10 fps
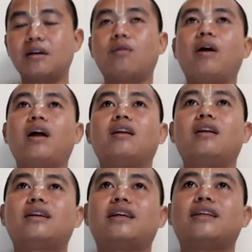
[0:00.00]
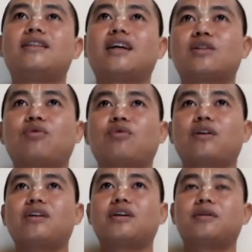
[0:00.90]
Well, it's just for
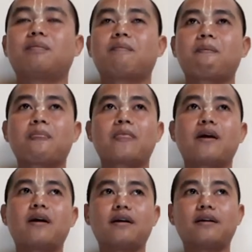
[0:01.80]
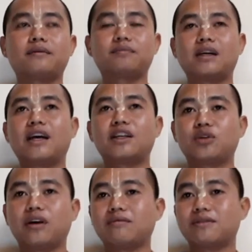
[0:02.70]
the, again,
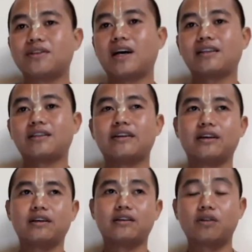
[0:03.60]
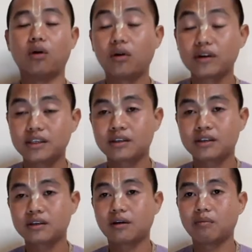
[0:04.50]
to emphasize the
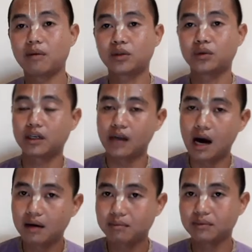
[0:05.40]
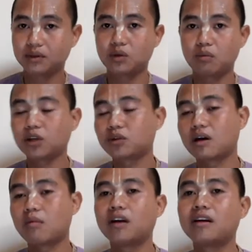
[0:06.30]
glories of Mathura Dham,
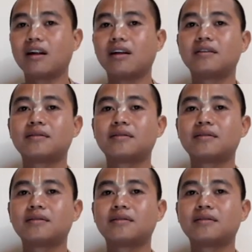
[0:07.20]
Mathura Mandal.